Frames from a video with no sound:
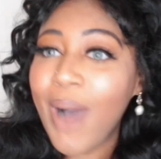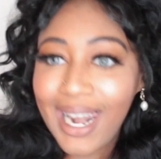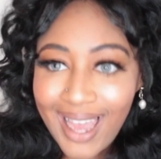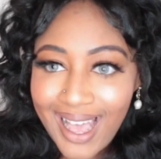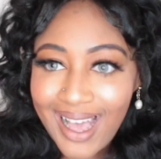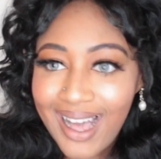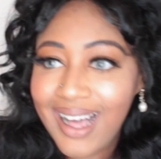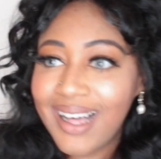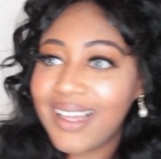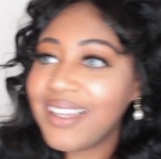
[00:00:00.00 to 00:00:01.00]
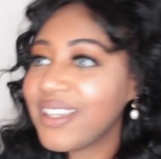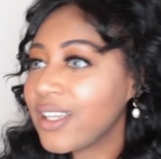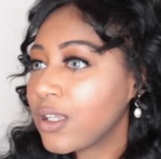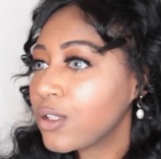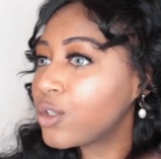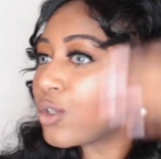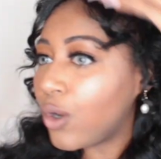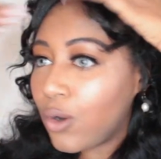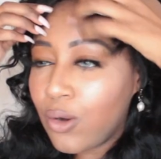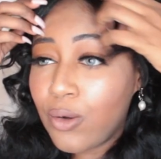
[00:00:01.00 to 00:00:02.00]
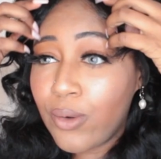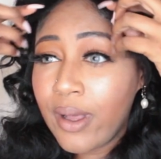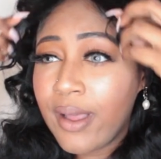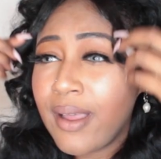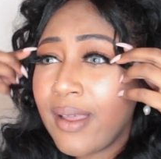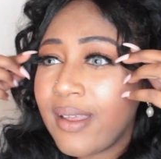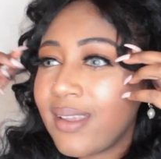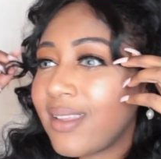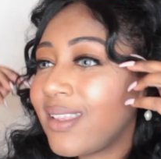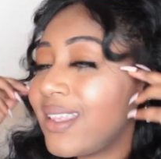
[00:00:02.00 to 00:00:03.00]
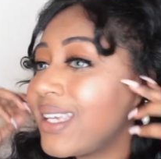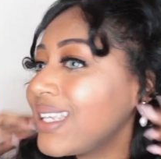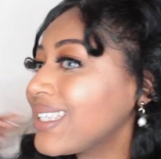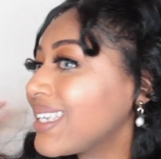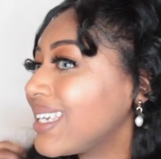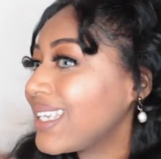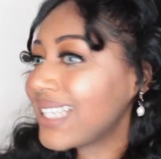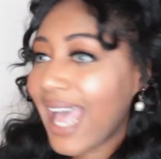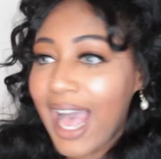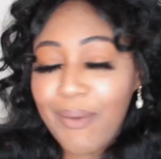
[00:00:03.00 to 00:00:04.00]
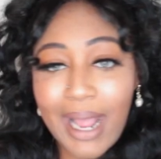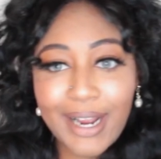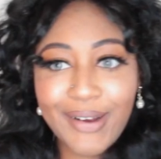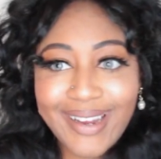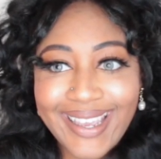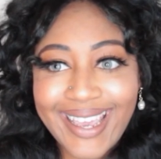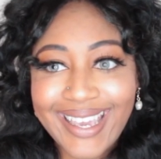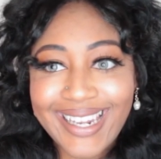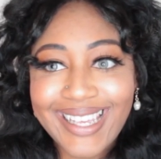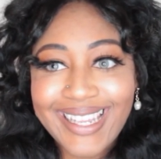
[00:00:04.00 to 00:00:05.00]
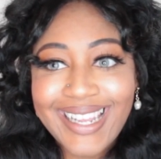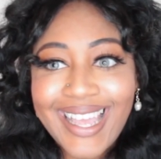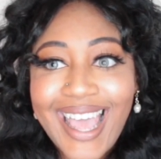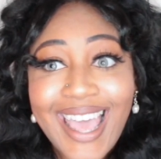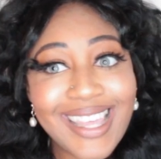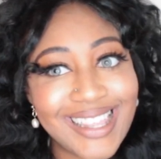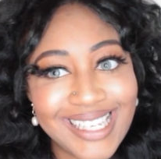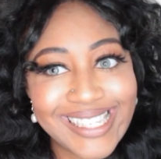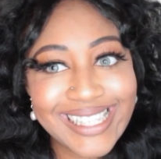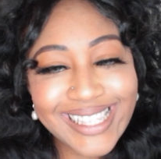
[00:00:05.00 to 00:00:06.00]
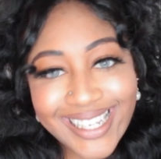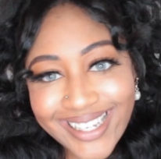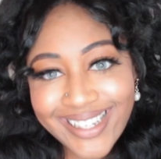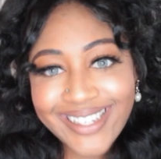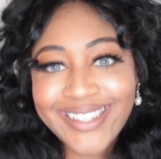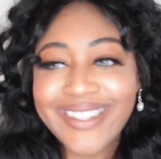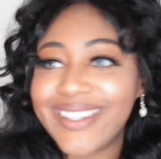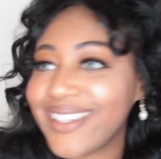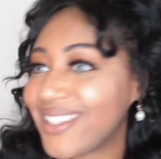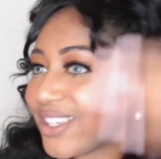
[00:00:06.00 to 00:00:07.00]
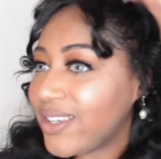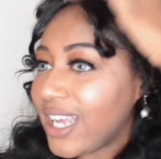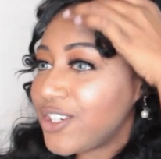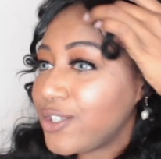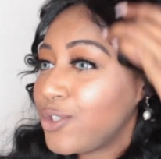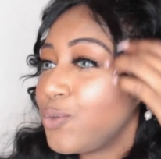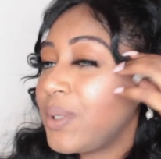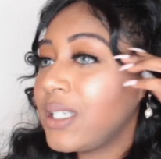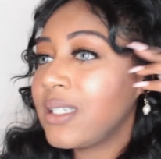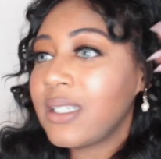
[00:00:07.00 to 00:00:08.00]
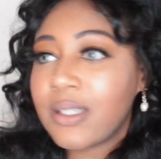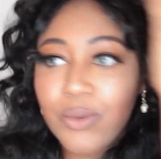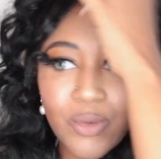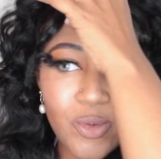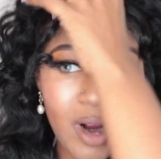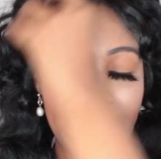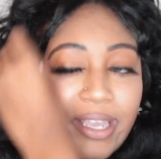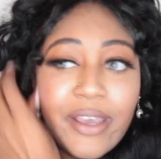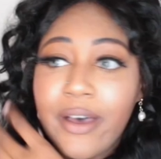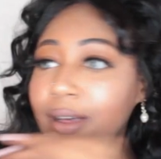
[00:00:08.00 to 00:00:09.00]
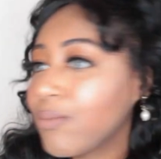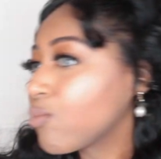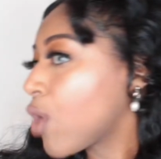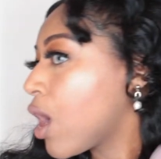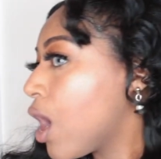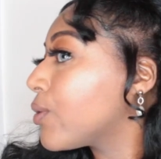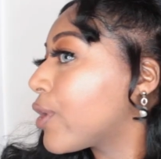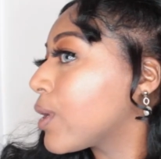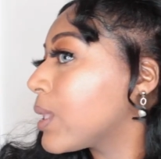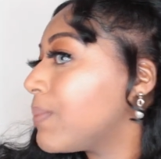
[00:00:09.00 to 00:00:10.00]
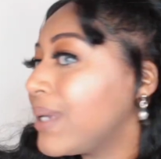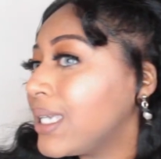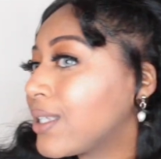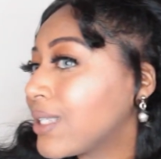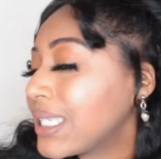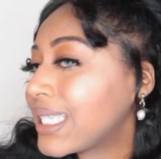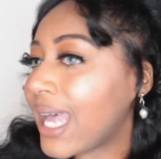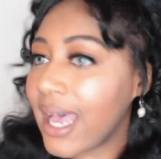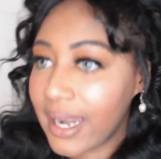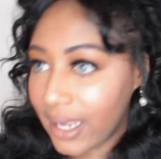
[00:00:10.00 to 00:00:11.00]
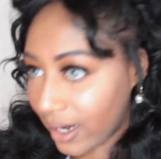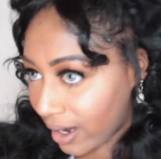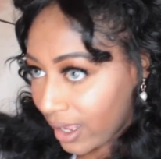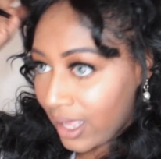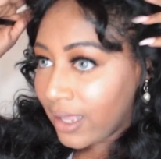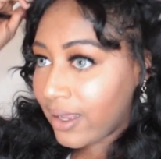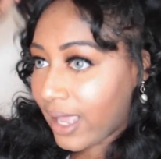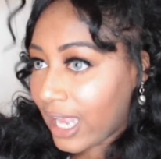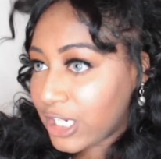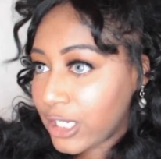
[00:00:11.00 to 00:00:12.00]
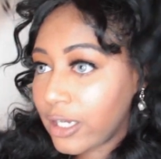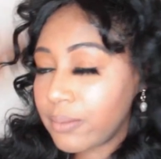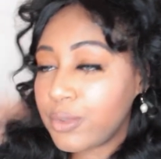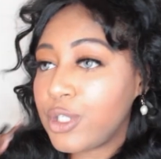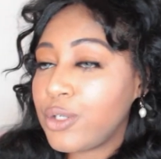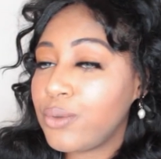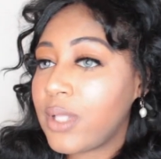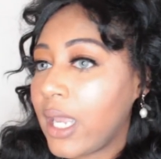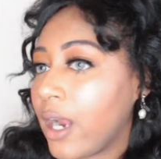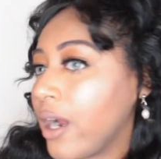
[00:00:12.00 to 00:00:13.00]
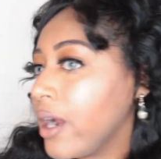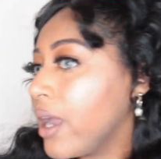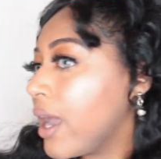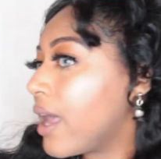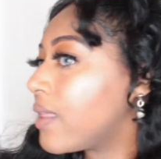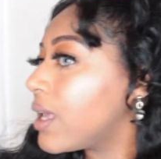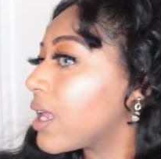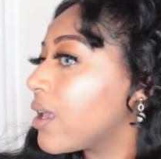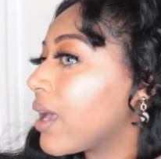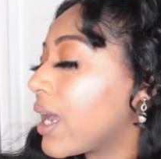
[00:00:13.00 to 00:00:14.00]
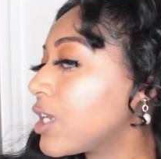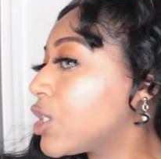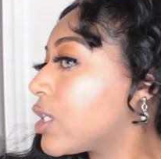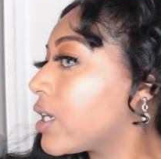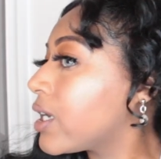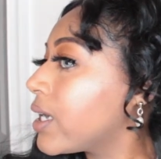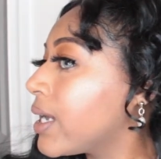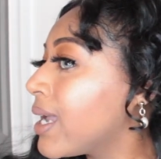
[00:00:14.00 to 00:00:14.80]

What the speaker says: voila! So this is how I created this look. So you got your two pieces right here, little curly piece on the side here, you got your updo there, and then you got your